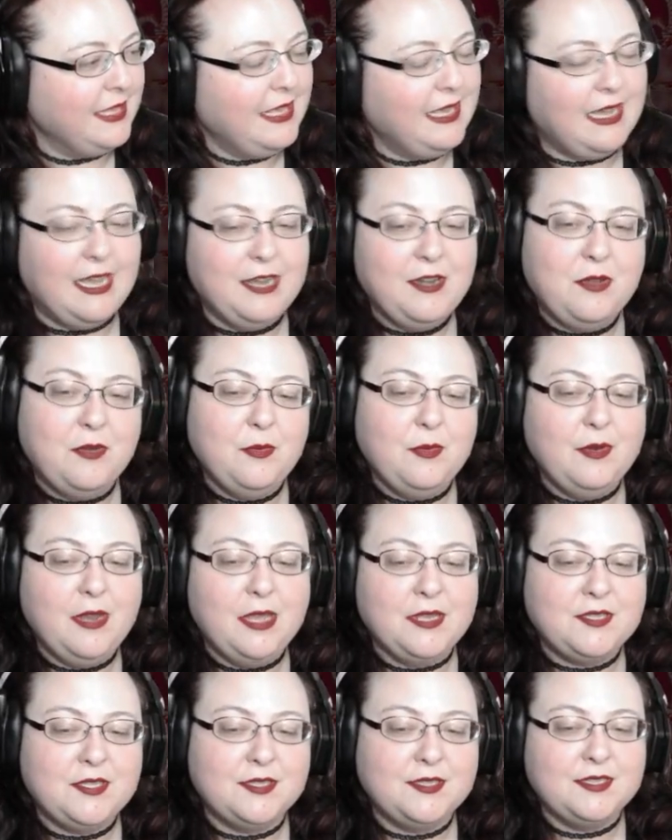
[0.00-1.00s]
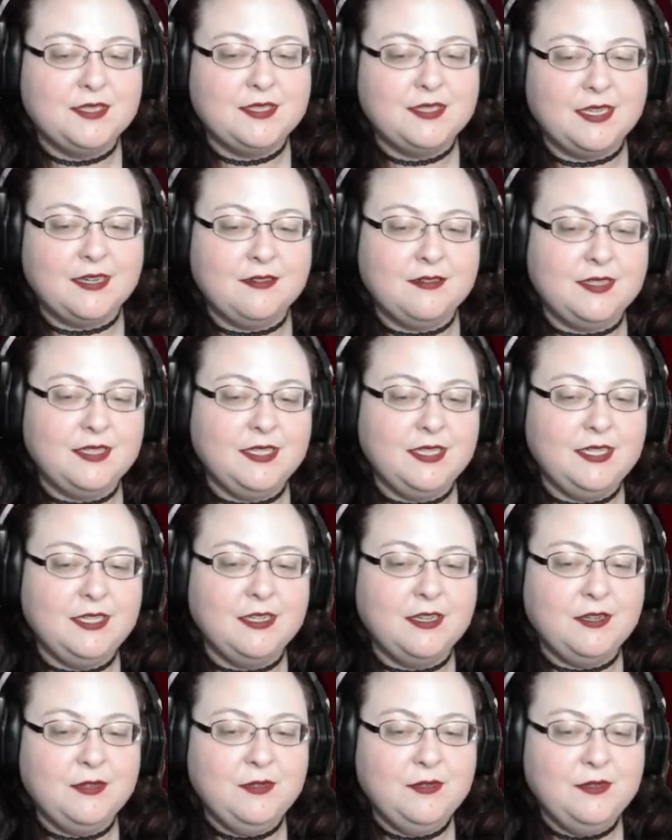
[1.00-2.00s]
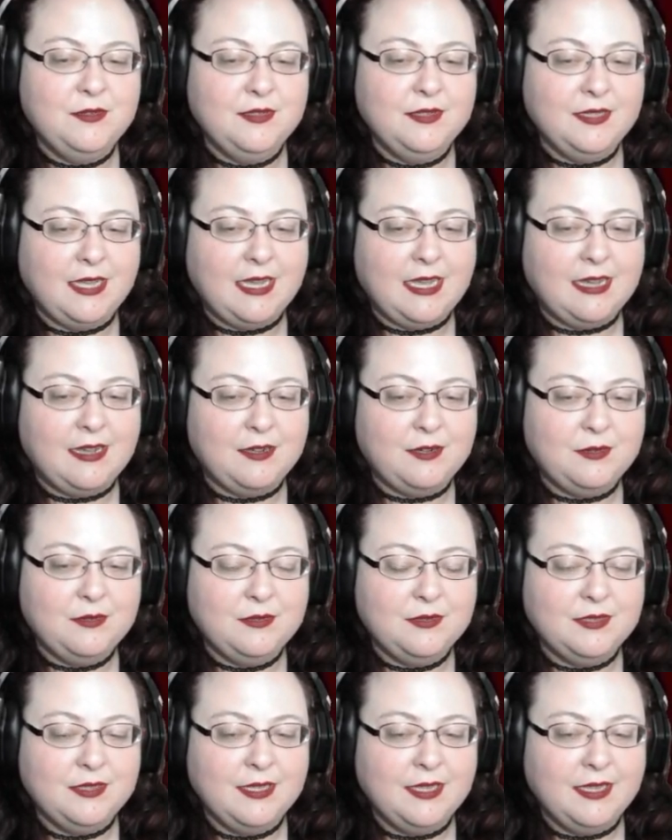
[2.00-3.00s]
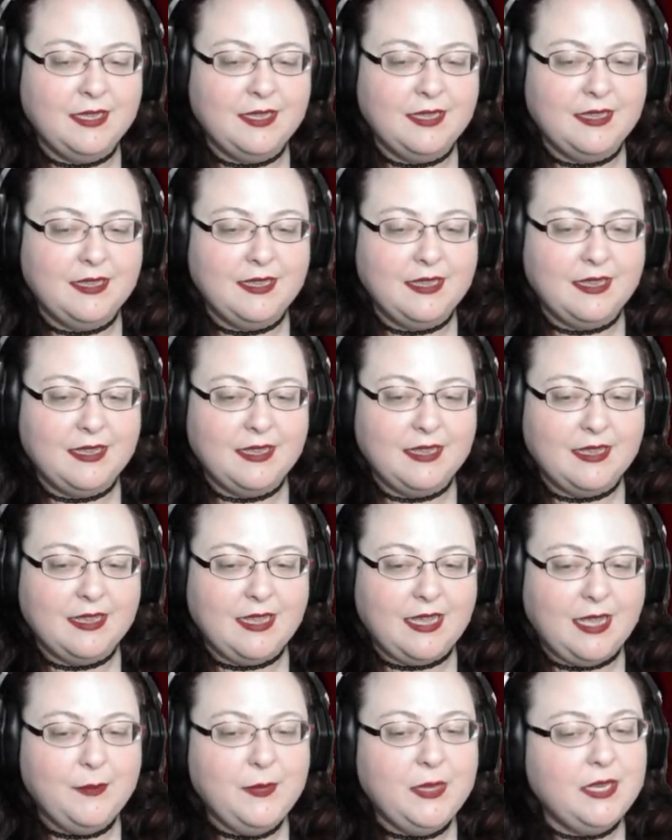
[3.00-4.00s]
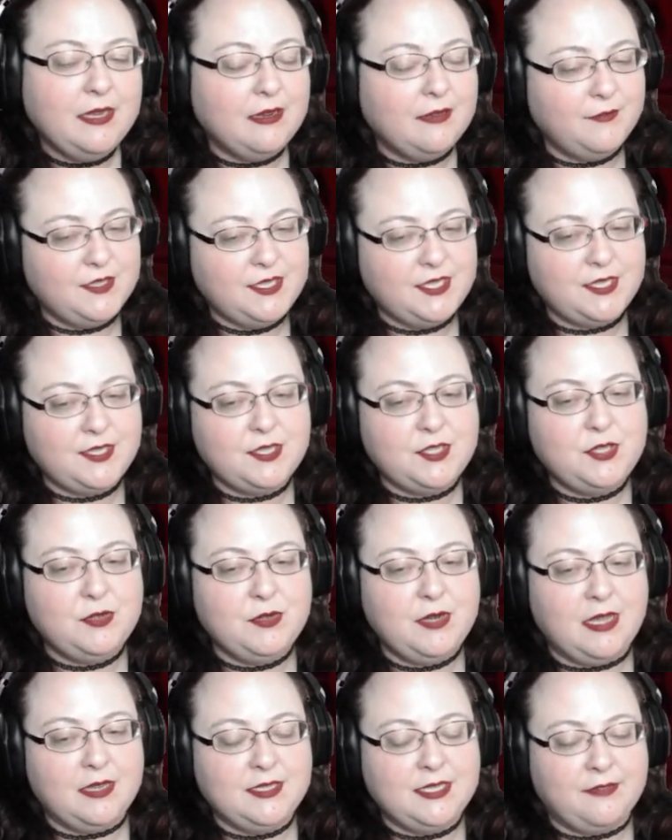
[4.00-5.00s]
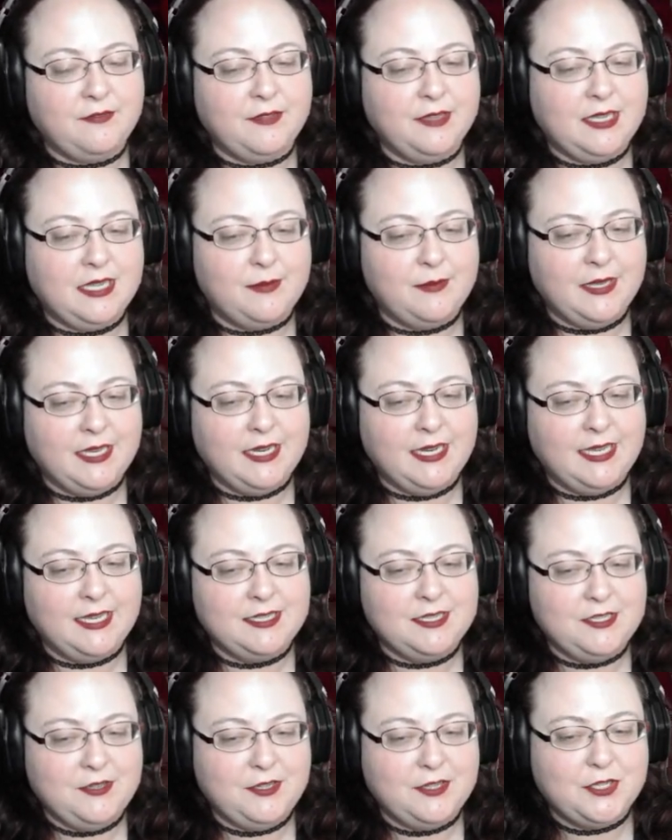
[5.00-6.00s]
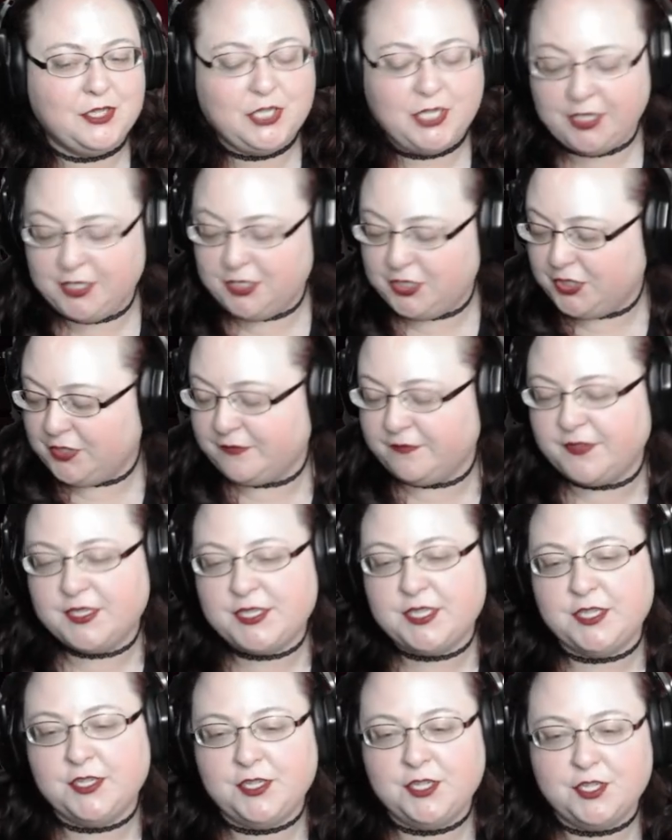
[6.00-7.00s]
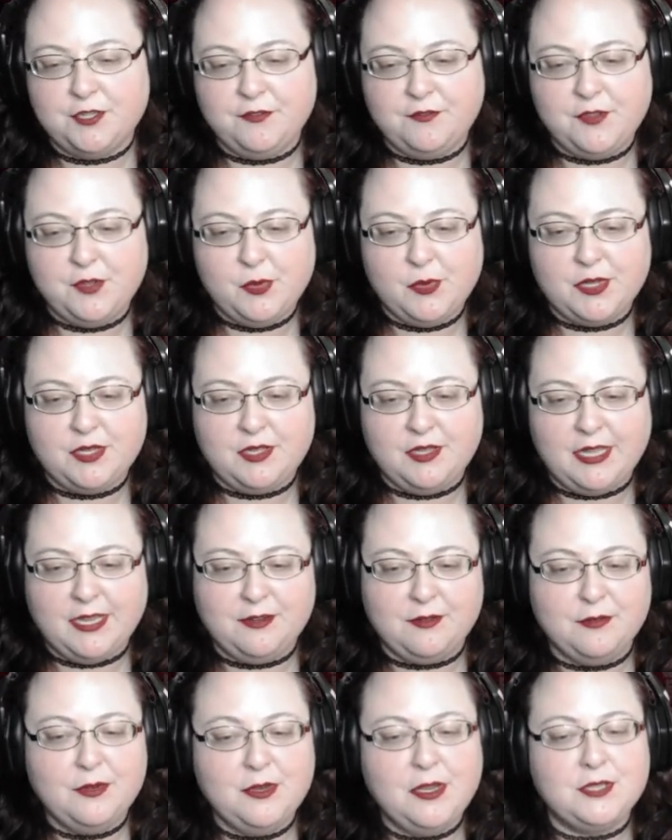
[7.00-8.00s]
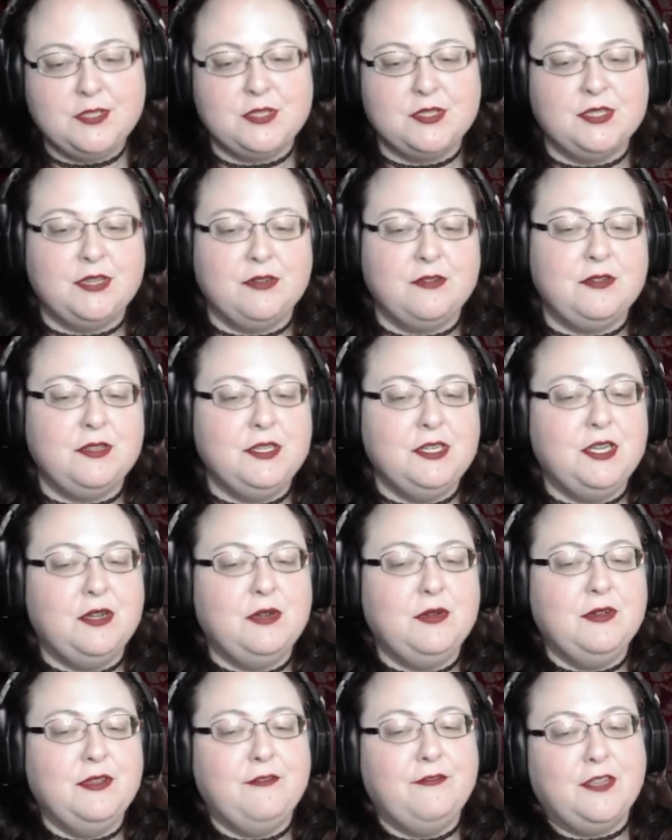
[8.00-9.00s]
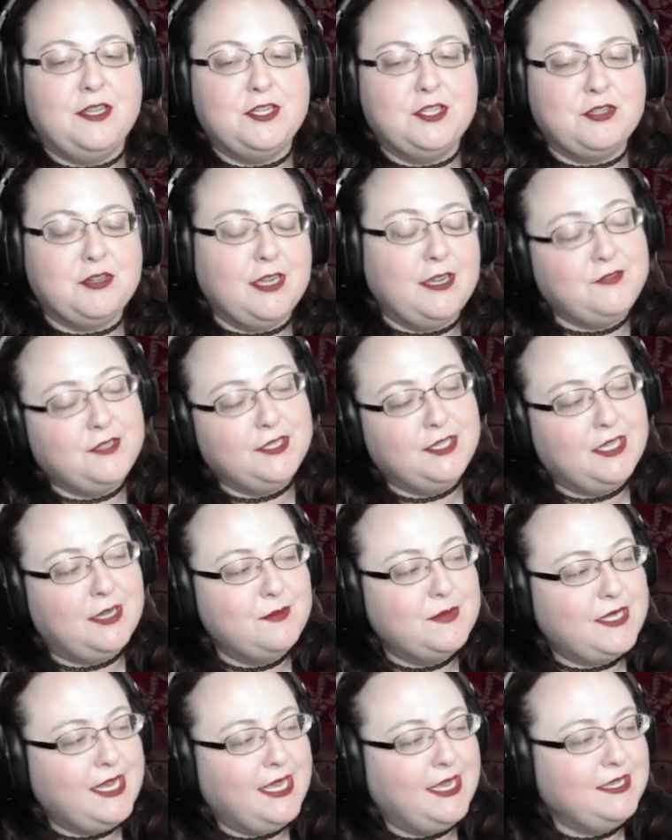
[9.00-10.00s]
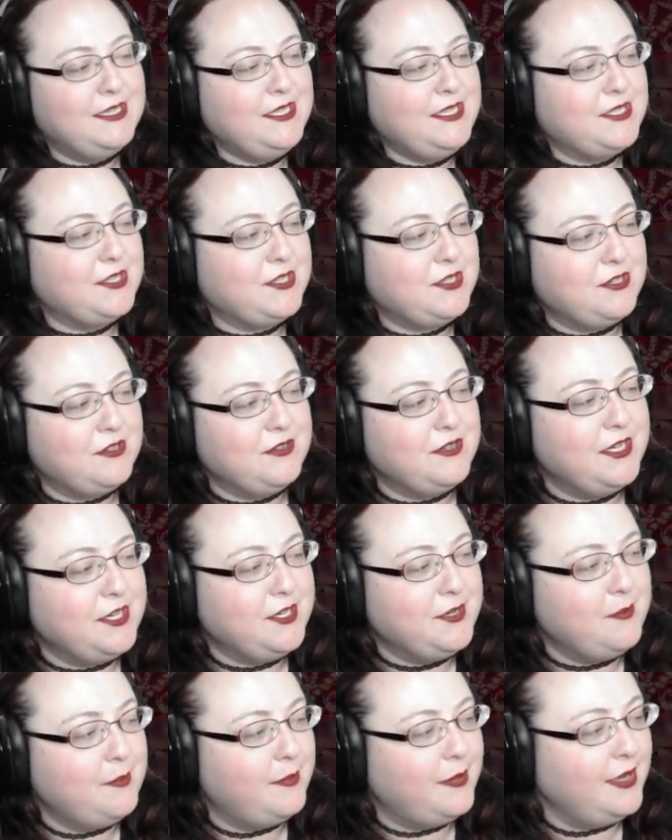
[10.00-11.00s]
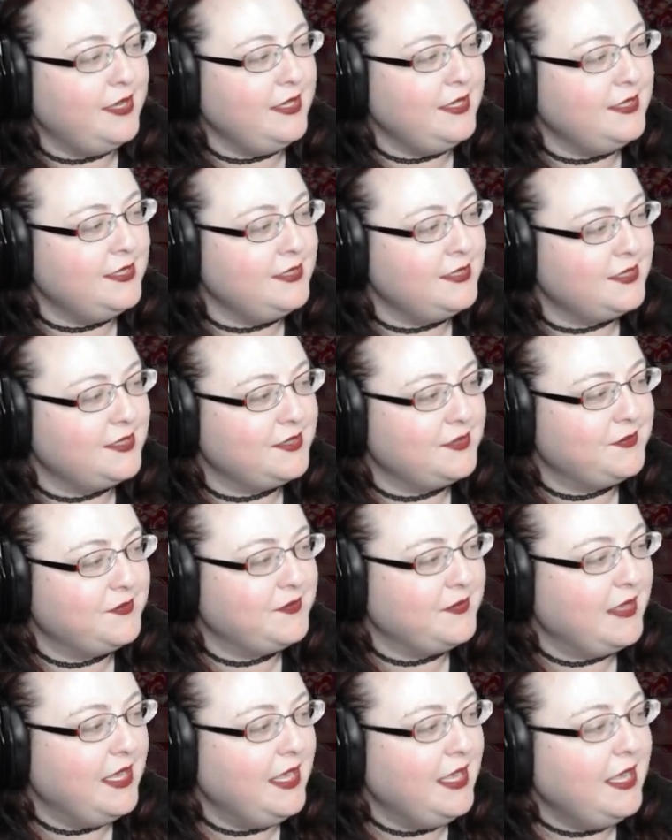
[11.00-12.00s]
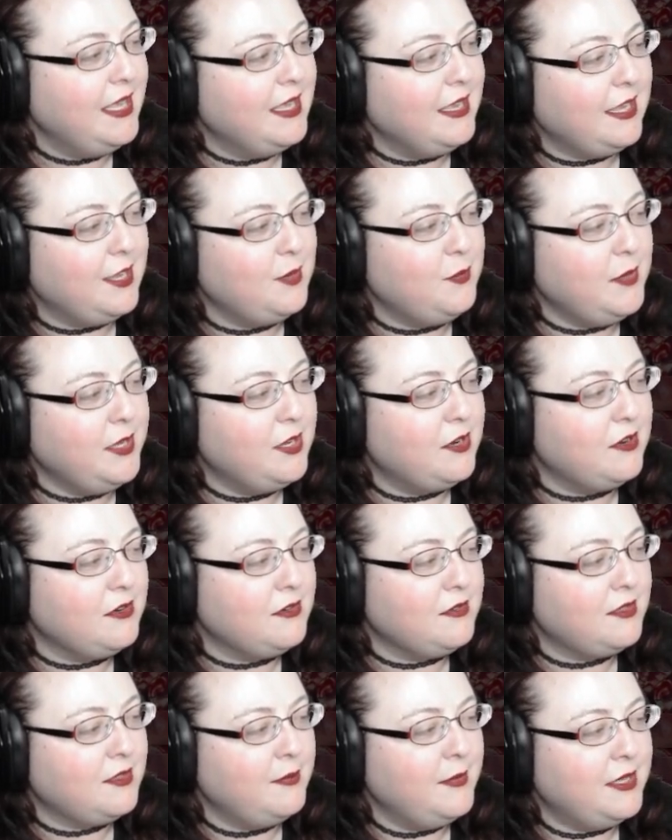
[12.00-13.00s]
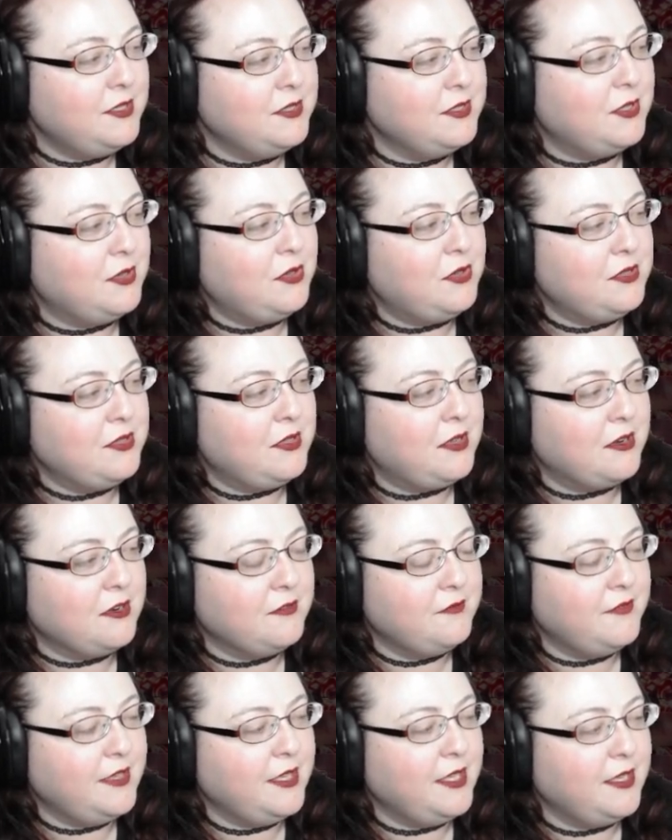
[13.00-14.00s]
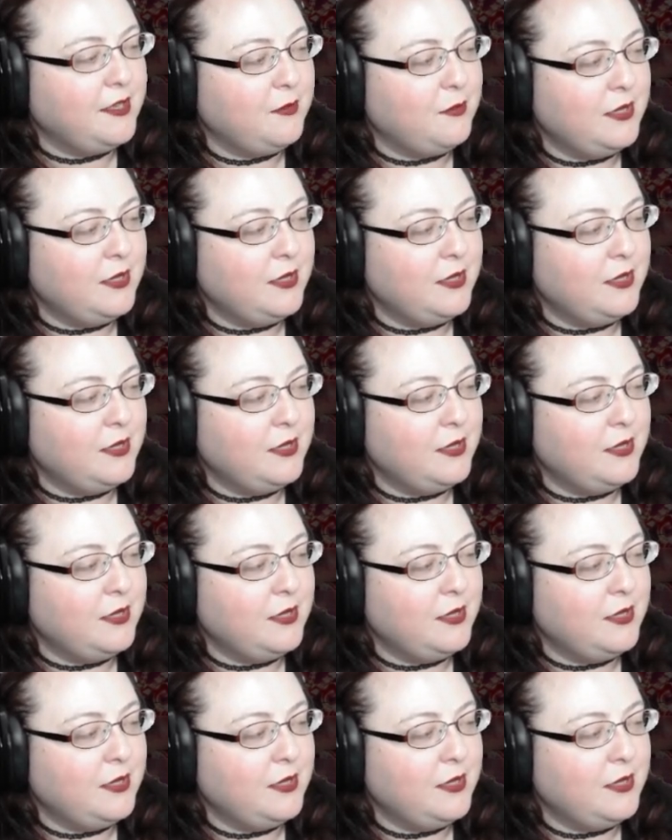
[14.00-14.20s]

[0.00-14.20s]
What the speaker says: I don't necessarily know how... I mean, vicissitude definitely coming in handy. You can change your visage, if you will. I don't necessarily know if flesh crafting comes in handy as a courier, but can we earth meld the whole RV?